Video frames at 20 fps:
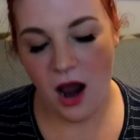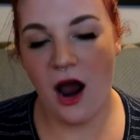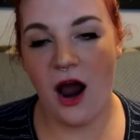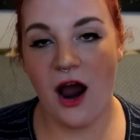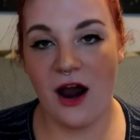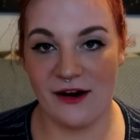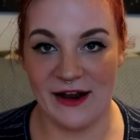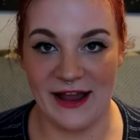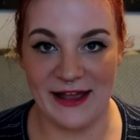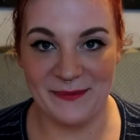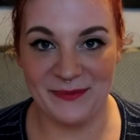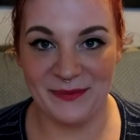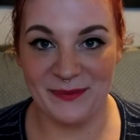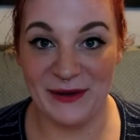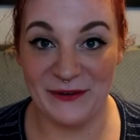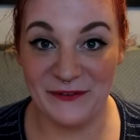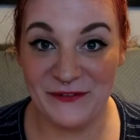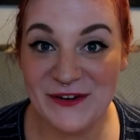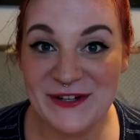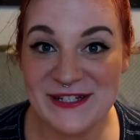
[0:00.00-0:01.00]
Alright,
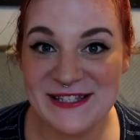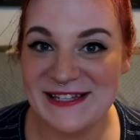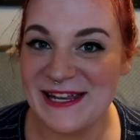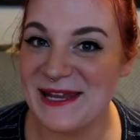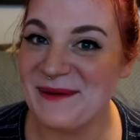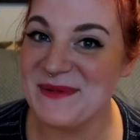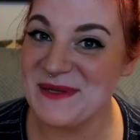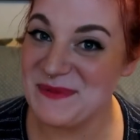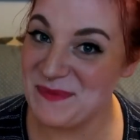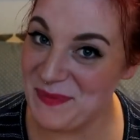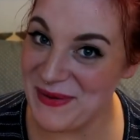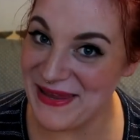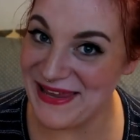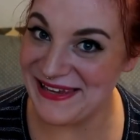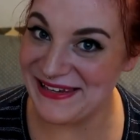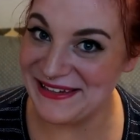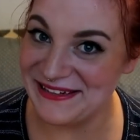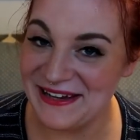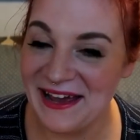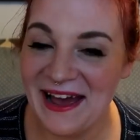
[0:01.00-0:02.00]
my first name is
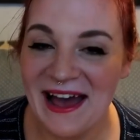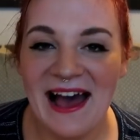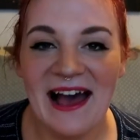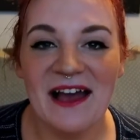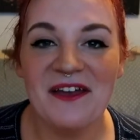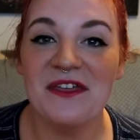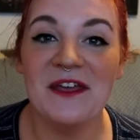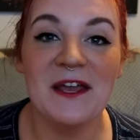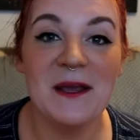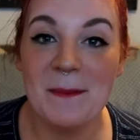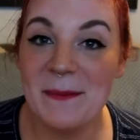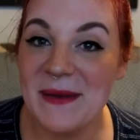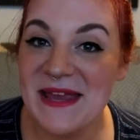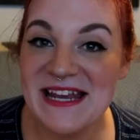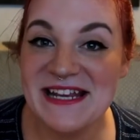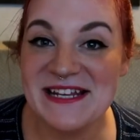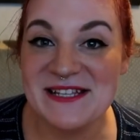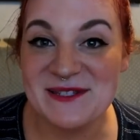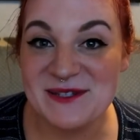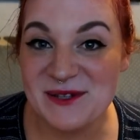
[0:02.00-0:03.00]
Bean. I think
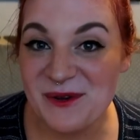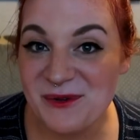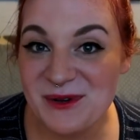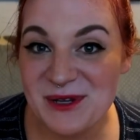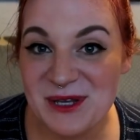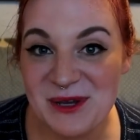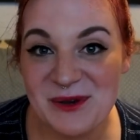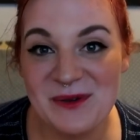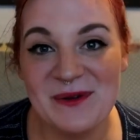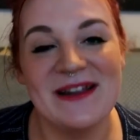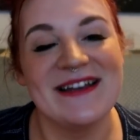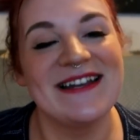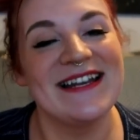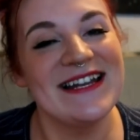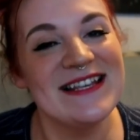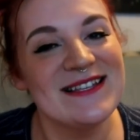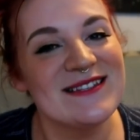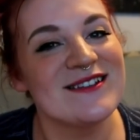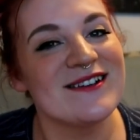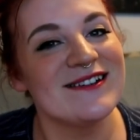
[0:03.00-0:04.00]
Bean is so cute and it
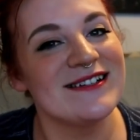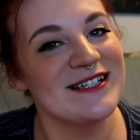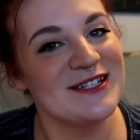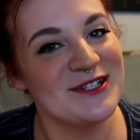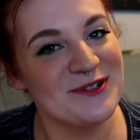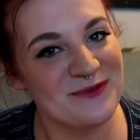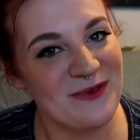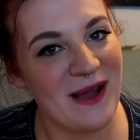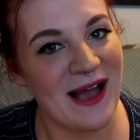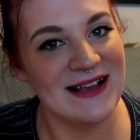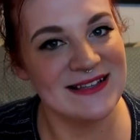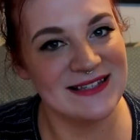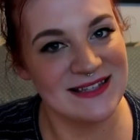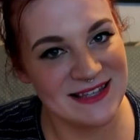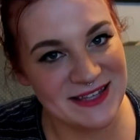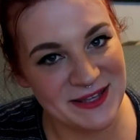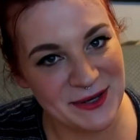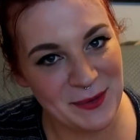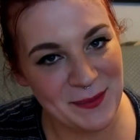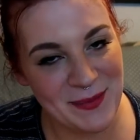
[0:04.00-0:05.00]
is starting to rise a
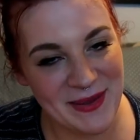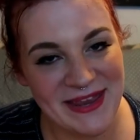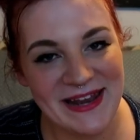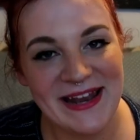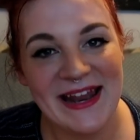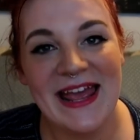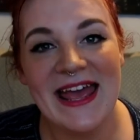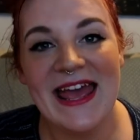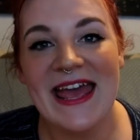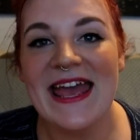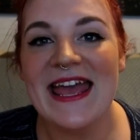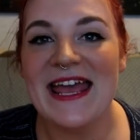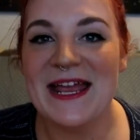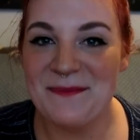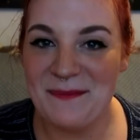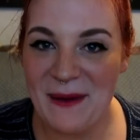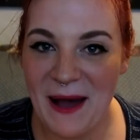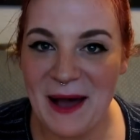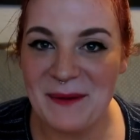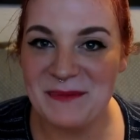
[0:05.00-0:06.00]
little bit
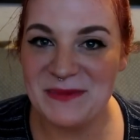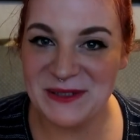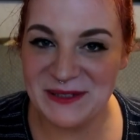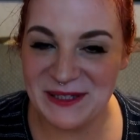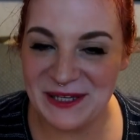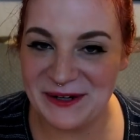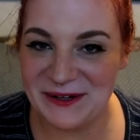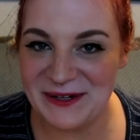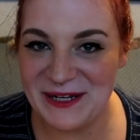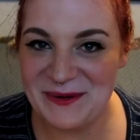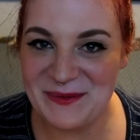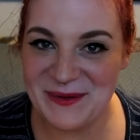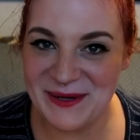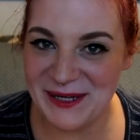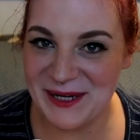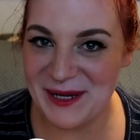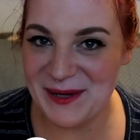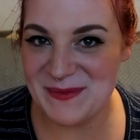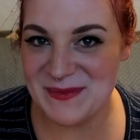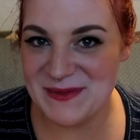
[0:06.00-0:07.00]
in popularity when
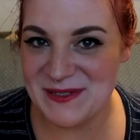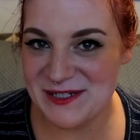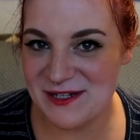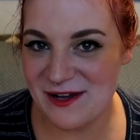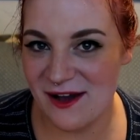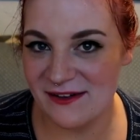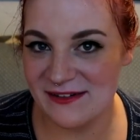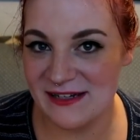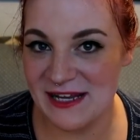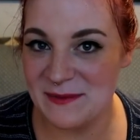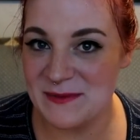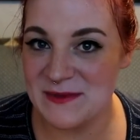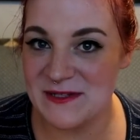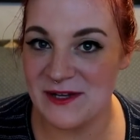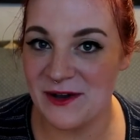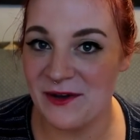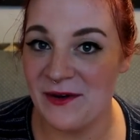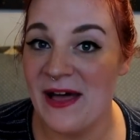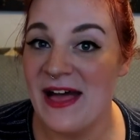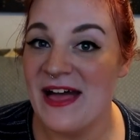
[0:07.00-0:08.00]
it comes to dog names,
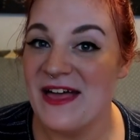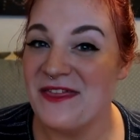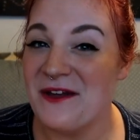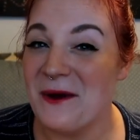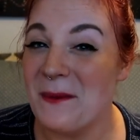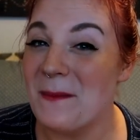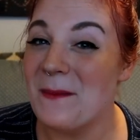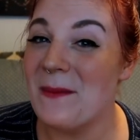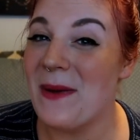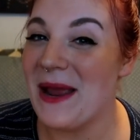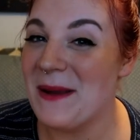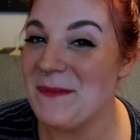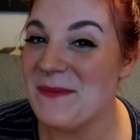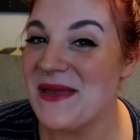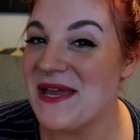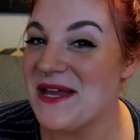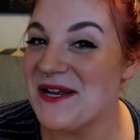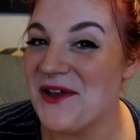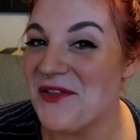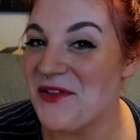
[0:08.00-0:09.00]
so there might
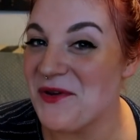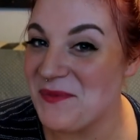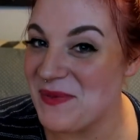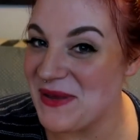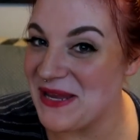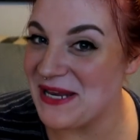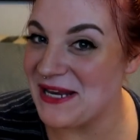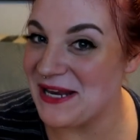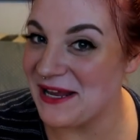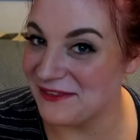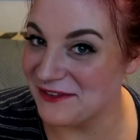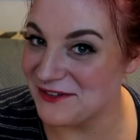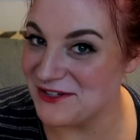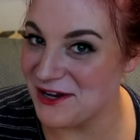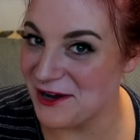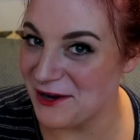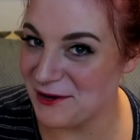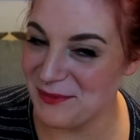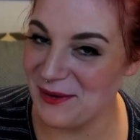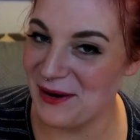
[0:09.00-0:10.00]
be another Bean at the
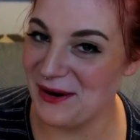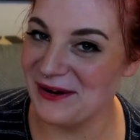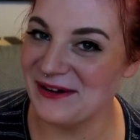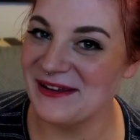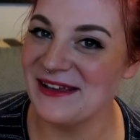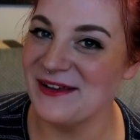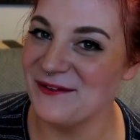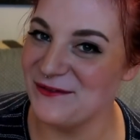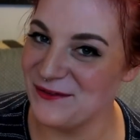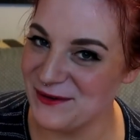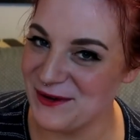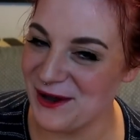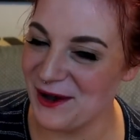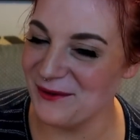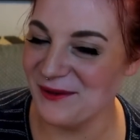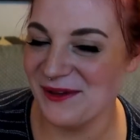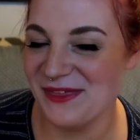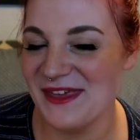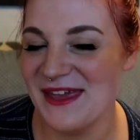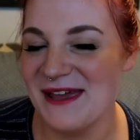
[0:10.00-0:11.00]
dog park if you
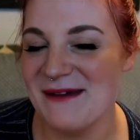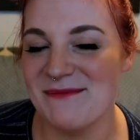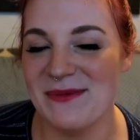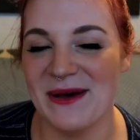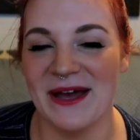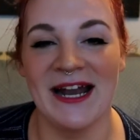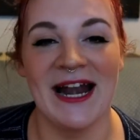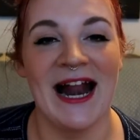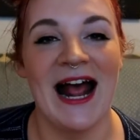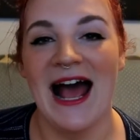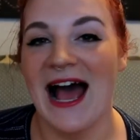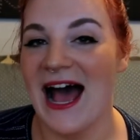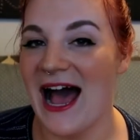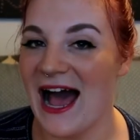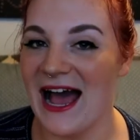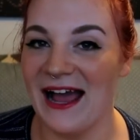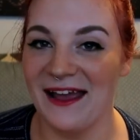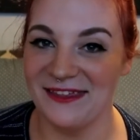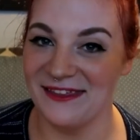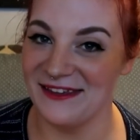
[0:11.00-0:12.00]
go with it, but
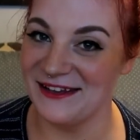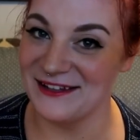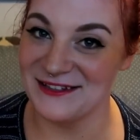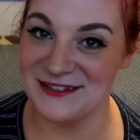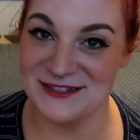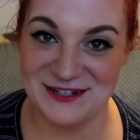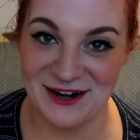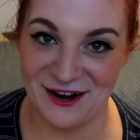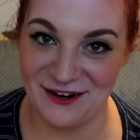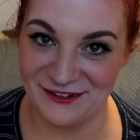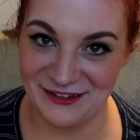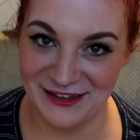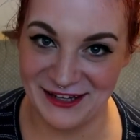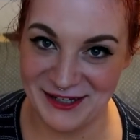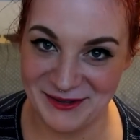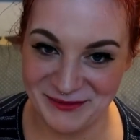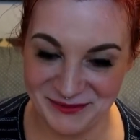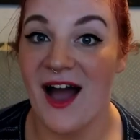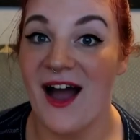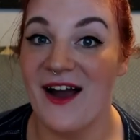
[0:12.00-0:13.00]
I think it's
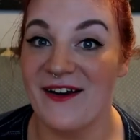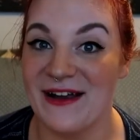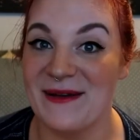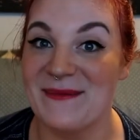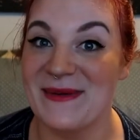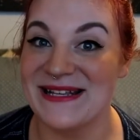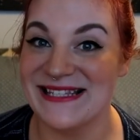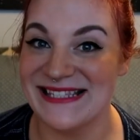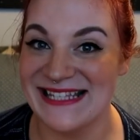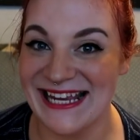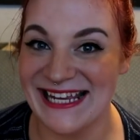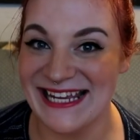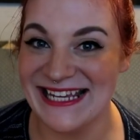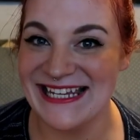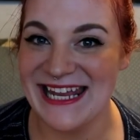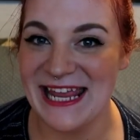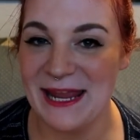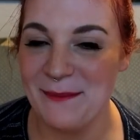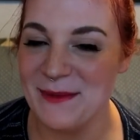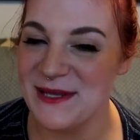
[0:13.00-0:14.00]
darling. All right, my second
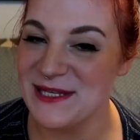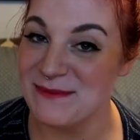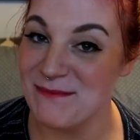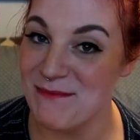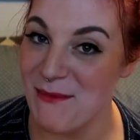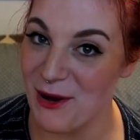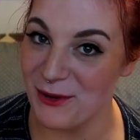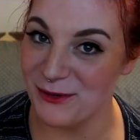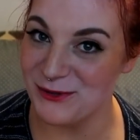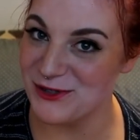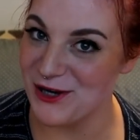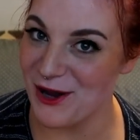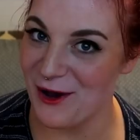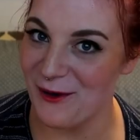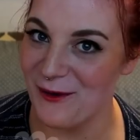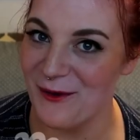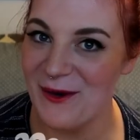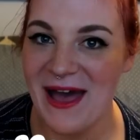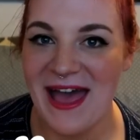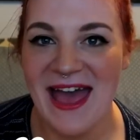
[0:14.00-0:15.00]
name is
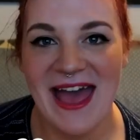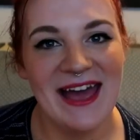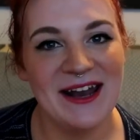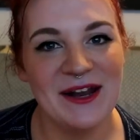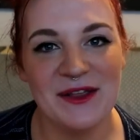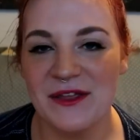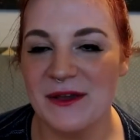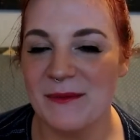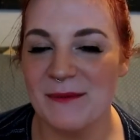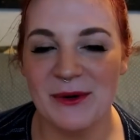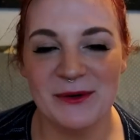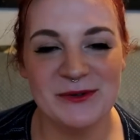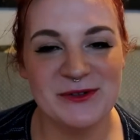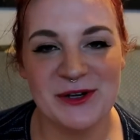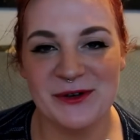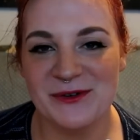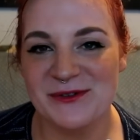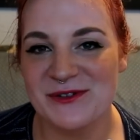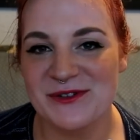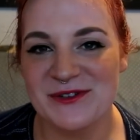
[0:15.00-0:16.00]
Mojo, and I think
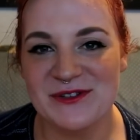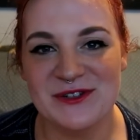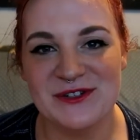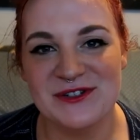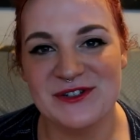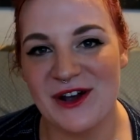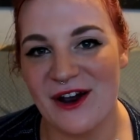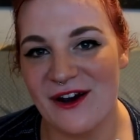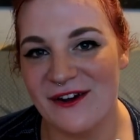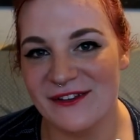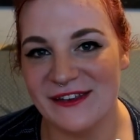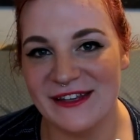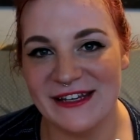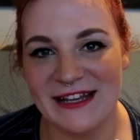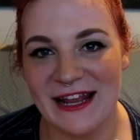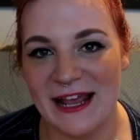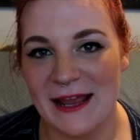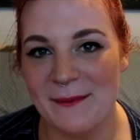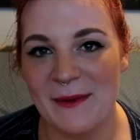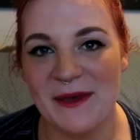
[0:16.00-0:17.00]
Mojo is just a darling
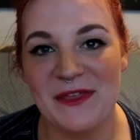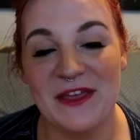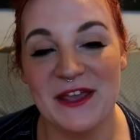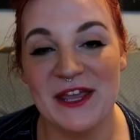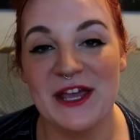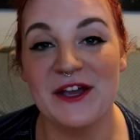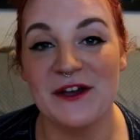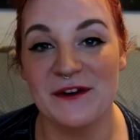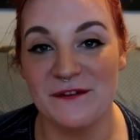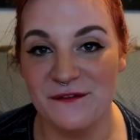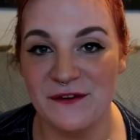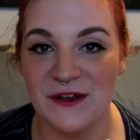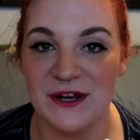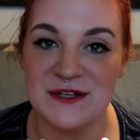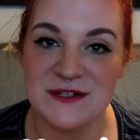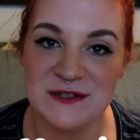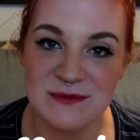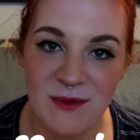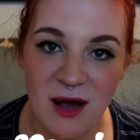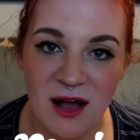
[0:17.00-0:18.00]
name. I think it could fit a
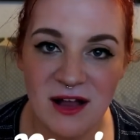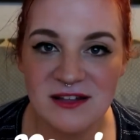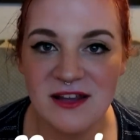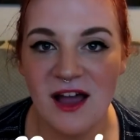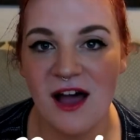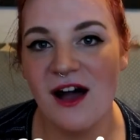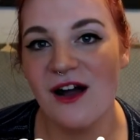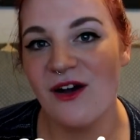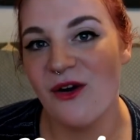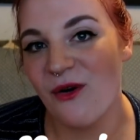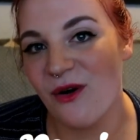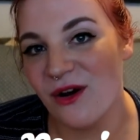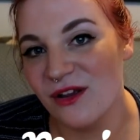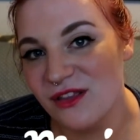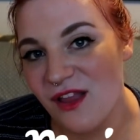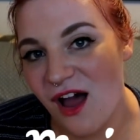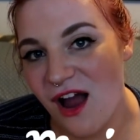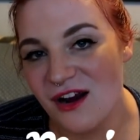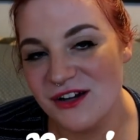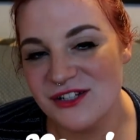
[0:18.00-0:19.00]
small dog or a
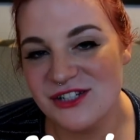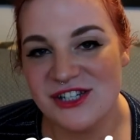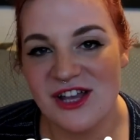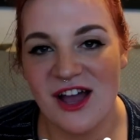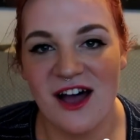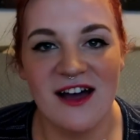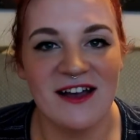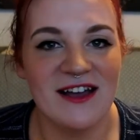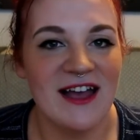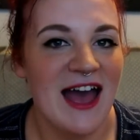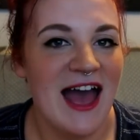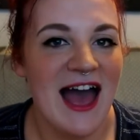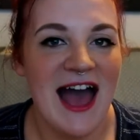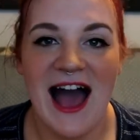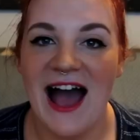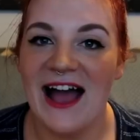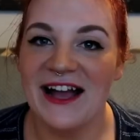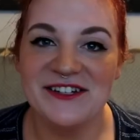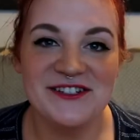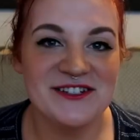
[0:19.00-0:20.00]
large dog.
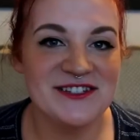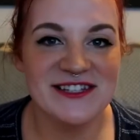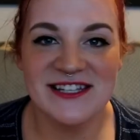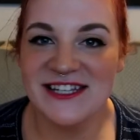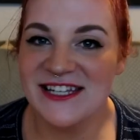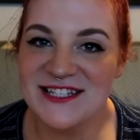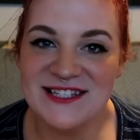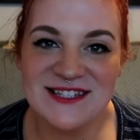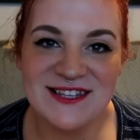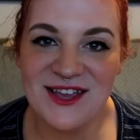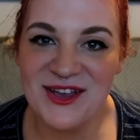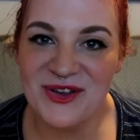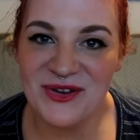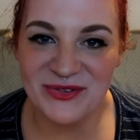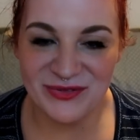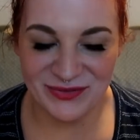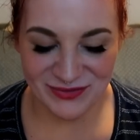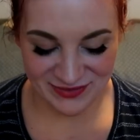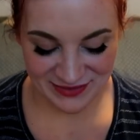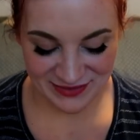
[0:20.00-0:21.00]
I just think it's cute.